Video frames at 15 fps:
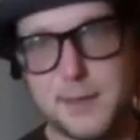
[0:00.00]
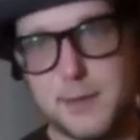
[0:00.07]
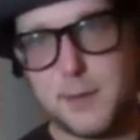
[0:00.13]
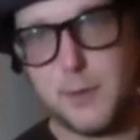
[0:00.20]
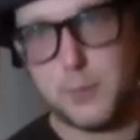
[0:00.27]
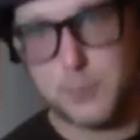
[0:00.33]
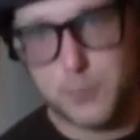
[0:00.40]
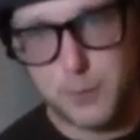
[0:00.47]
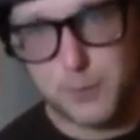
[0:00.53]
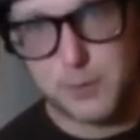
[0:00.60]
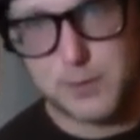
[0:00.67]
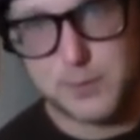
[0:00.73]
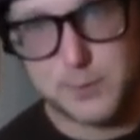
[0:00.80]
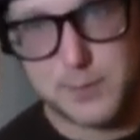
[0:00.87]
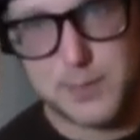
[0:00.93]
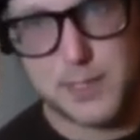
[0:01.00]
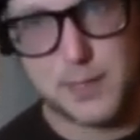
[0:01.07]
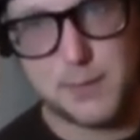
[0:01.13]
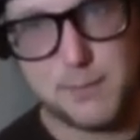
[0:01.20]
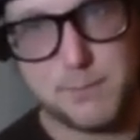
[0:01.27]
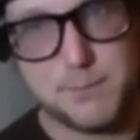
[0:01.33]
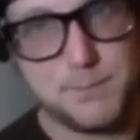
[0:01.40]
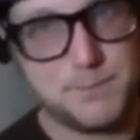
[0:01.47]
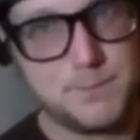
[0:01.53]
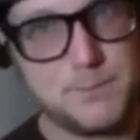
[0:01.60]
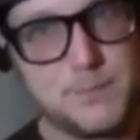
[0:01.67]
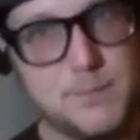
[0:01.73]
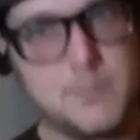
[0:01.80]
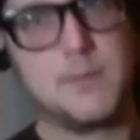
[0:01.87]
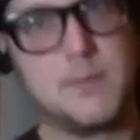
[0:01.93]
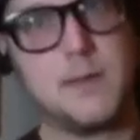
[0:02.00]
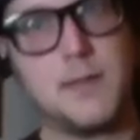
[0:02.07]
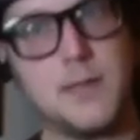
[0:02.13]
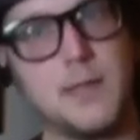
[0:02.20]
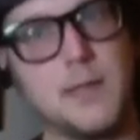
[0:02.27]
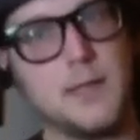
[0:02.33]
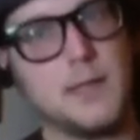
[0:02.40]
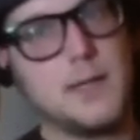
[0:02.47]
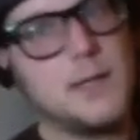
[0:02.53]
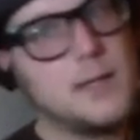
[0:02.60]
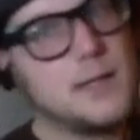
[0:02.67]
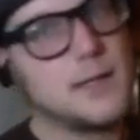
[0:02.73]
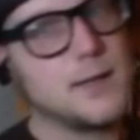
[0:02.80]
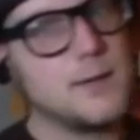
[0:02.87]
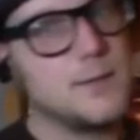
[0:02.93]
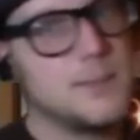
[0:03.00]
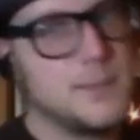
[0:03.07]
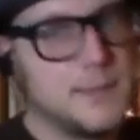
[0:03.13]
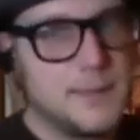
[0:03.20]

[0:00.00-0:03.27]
quote unquote, has become, you know.